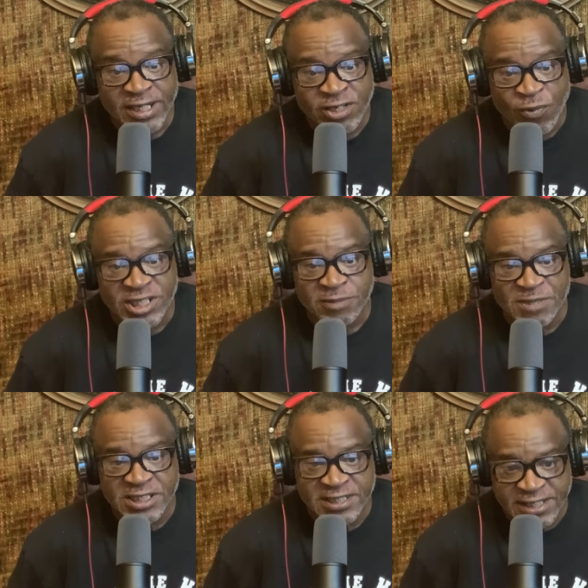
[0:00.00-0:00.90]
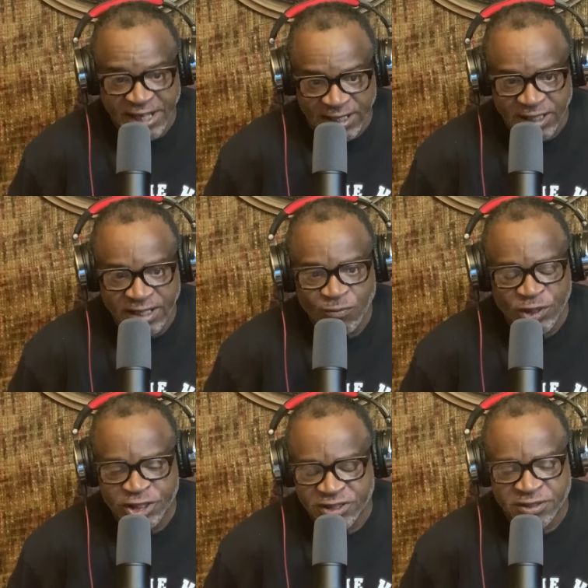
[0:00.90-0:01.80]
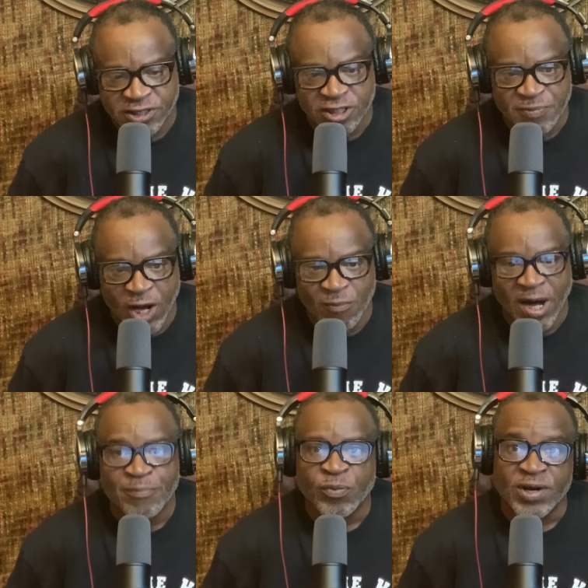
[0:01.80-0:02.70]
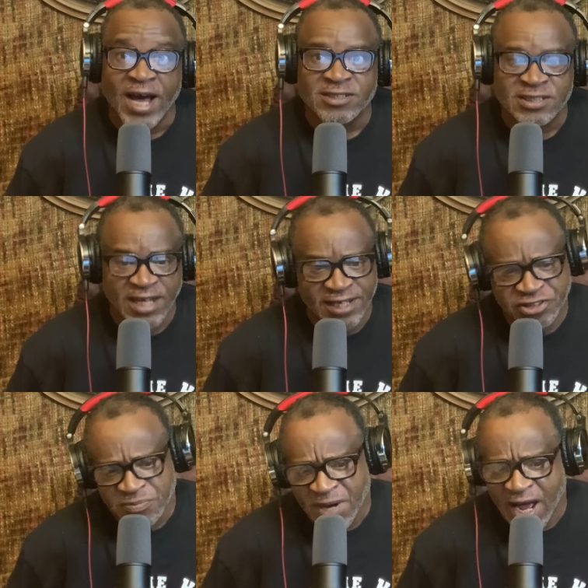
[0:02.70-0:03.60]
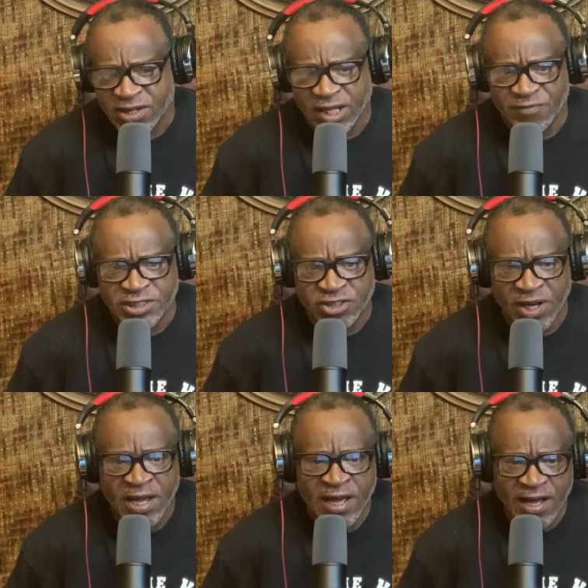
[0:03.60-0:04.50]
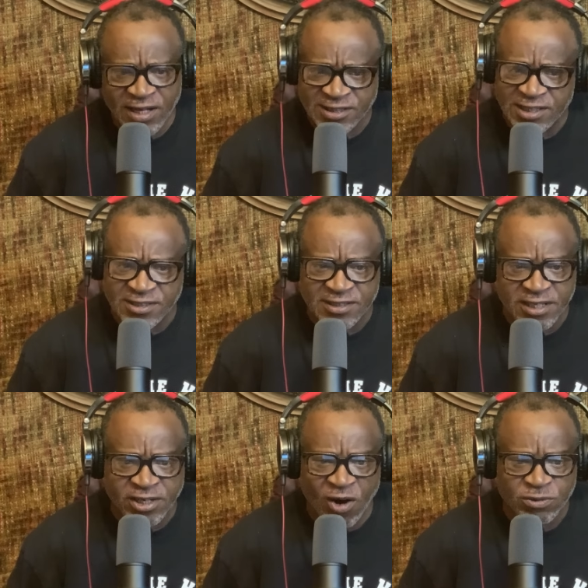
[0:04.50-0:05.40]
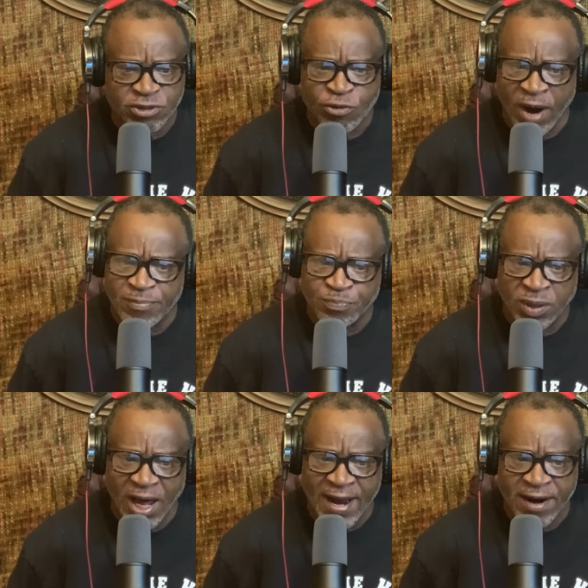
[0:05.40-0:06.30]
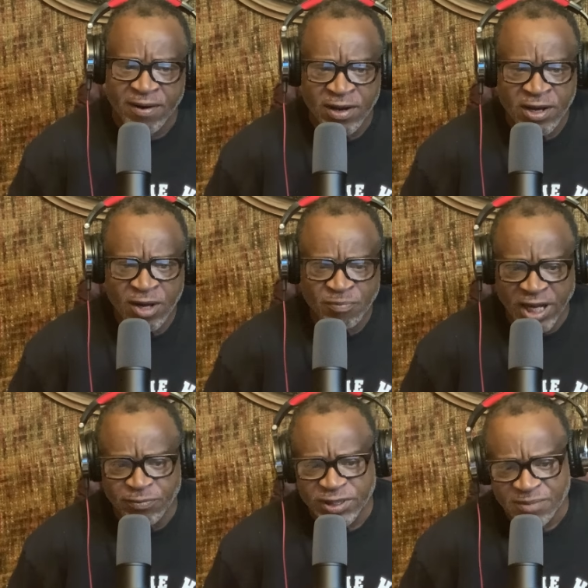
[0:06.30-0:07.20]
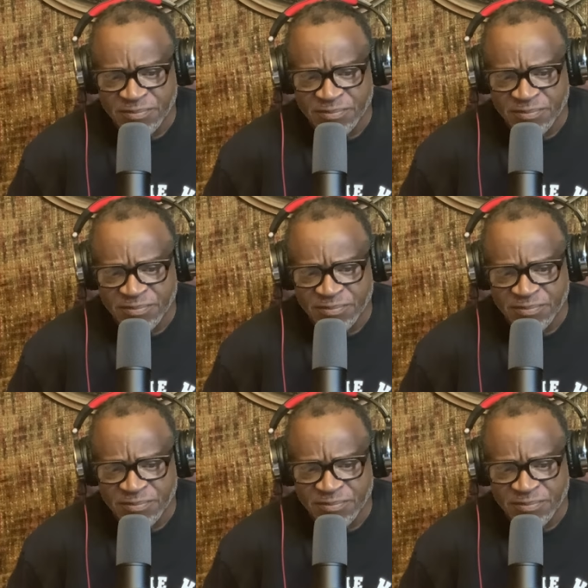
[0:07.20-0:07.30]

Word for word: Christmas Kelly, which, excuse me on my pronunciation, but I'll give it to you, assistant coach, great player. Played with the